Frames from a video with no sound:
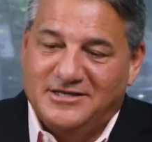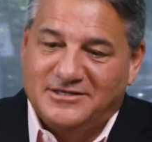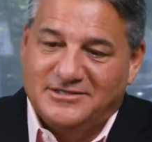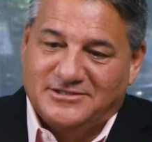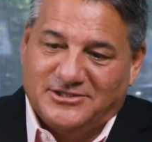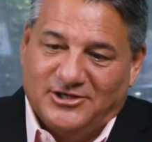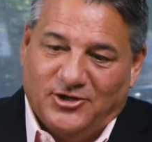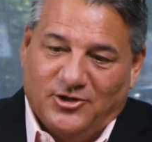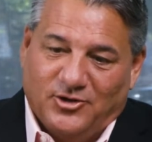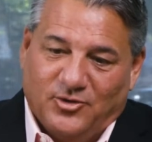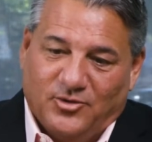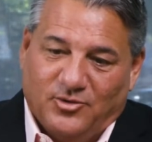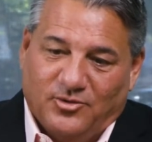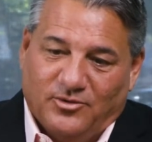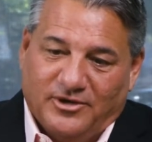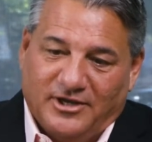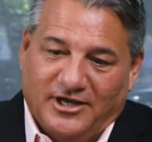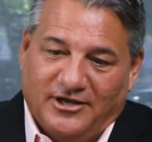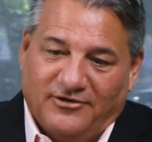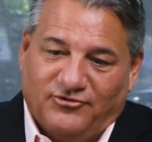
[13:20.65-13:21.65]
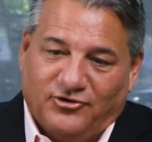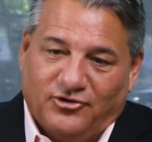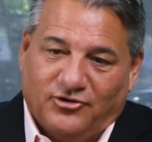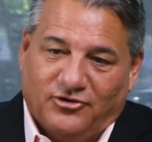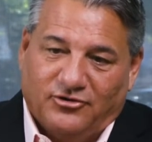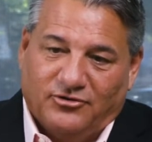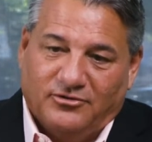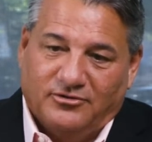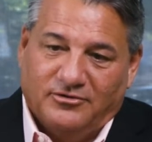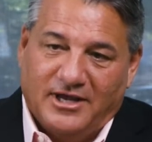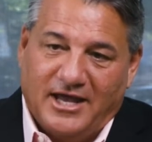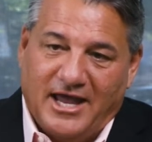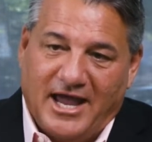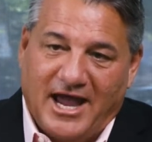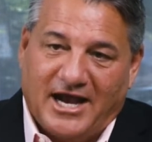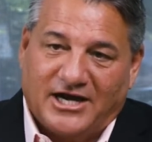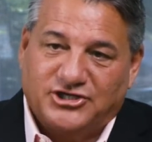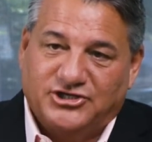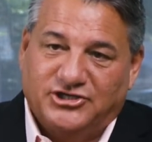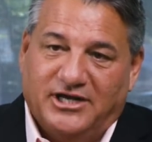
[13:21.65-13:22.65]
So if your
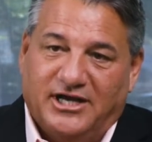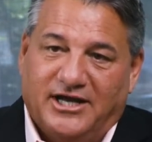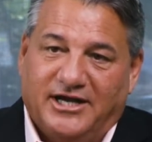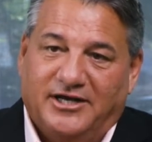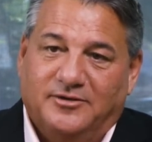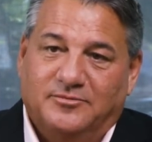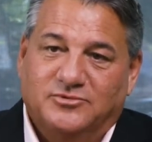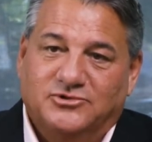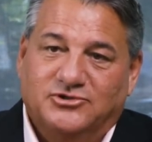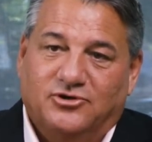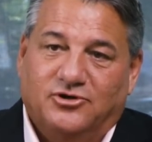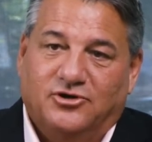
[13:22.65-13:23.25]
action items